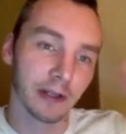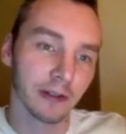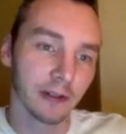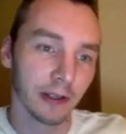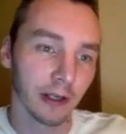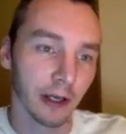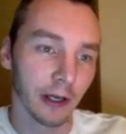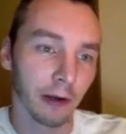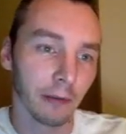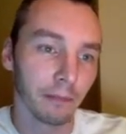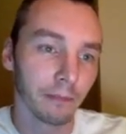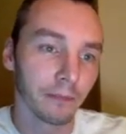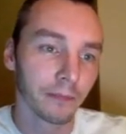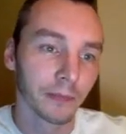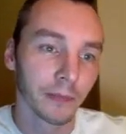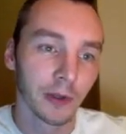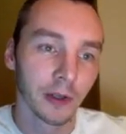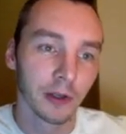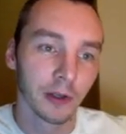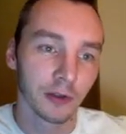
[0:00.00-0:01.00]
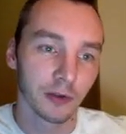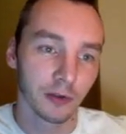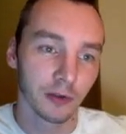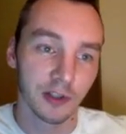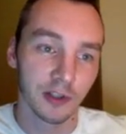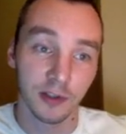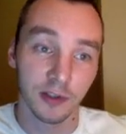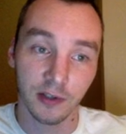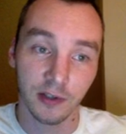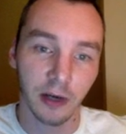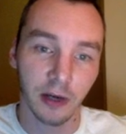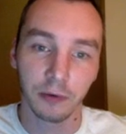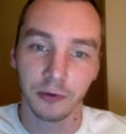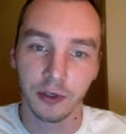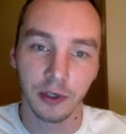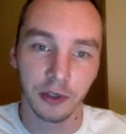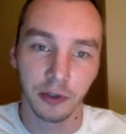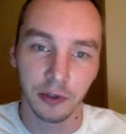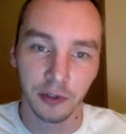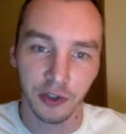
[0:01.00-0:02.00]
So I was going to
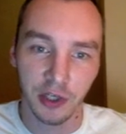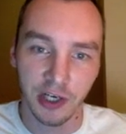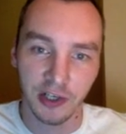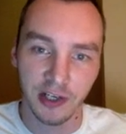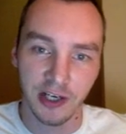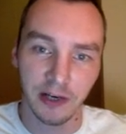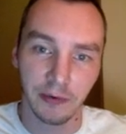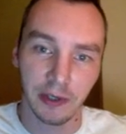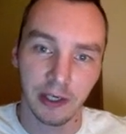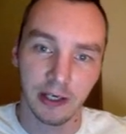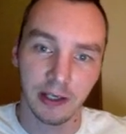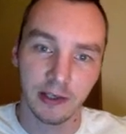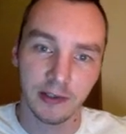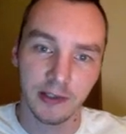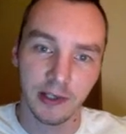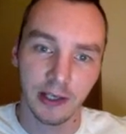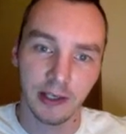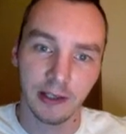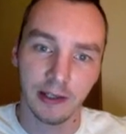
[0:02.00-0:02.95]
do this change anyway, like I say.